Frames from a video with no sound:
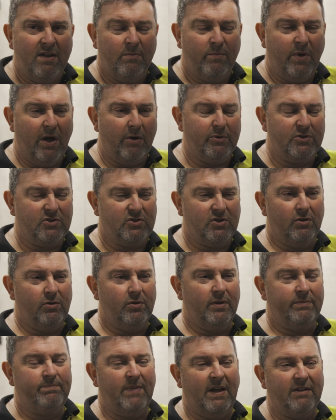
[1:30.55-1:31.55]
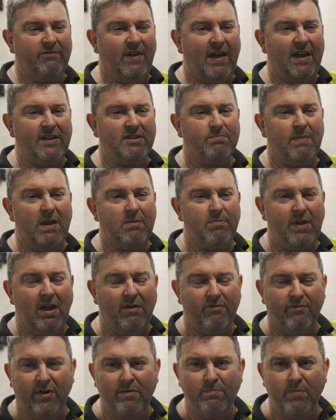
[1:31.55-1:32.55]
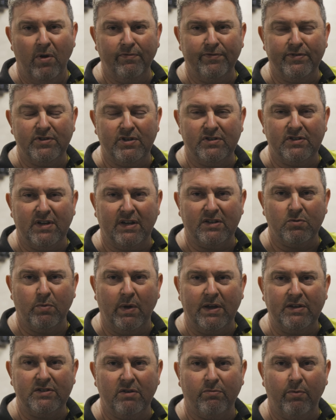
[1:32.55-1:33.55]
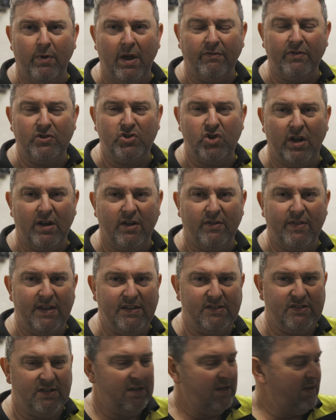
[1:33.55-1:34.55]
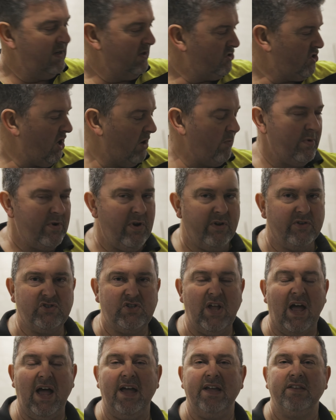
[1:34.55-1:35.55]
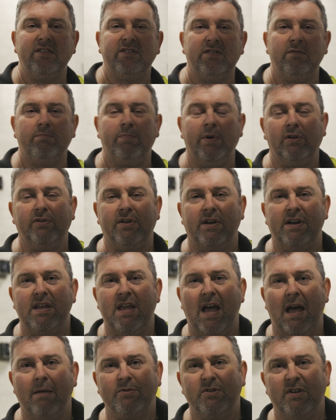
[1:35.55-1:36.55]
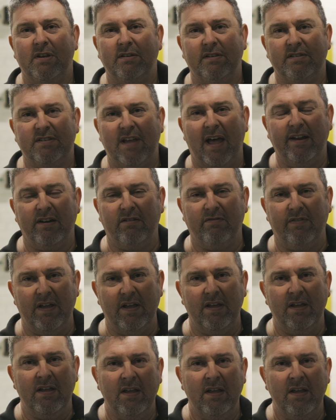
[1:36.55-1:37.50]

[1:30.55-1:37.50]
But I would still advise maybe every month to six weeks if we have a check of this, check we're not starting to build any gaps either side of it.